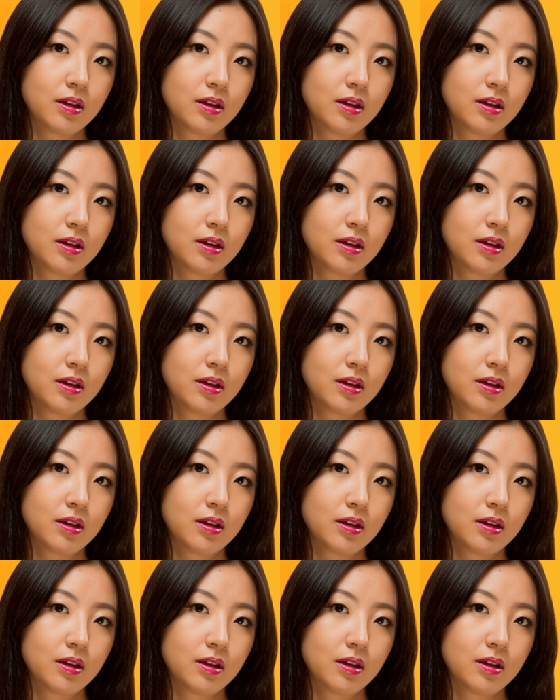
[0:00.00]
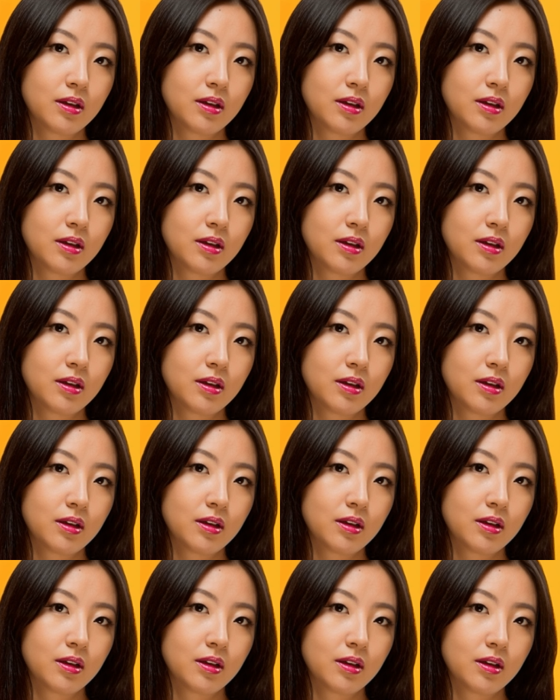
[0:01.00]

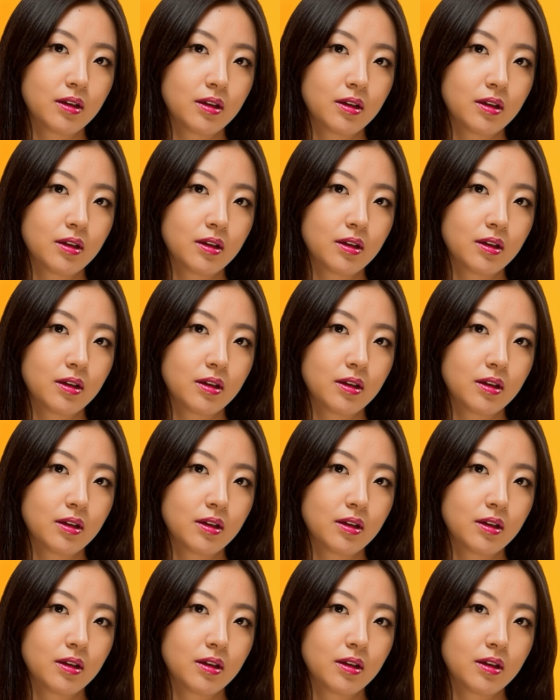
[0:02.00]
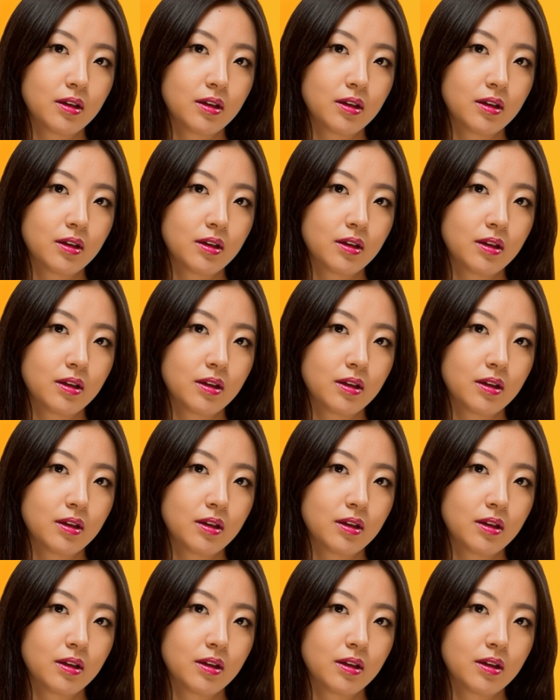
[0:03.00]

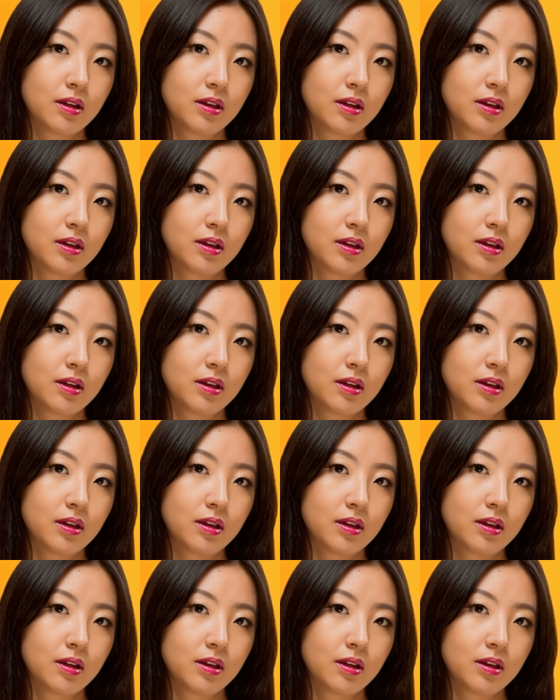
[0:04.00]
[no speech]